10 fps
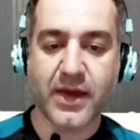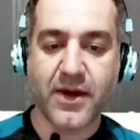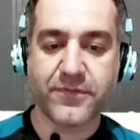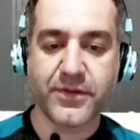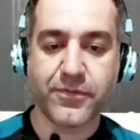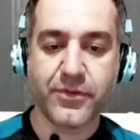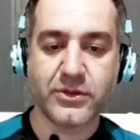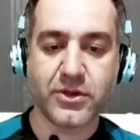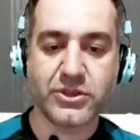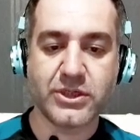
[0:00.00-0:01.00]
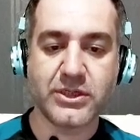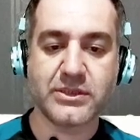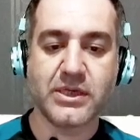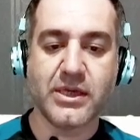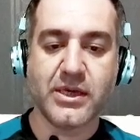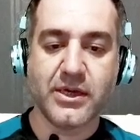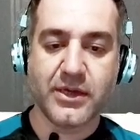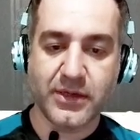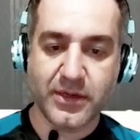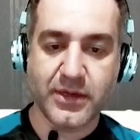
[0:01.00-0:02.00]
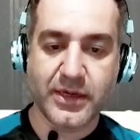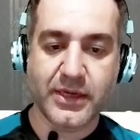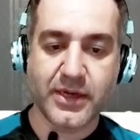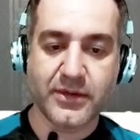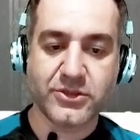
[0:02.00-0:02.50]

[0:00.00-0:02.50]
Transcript: After 3 touches, again,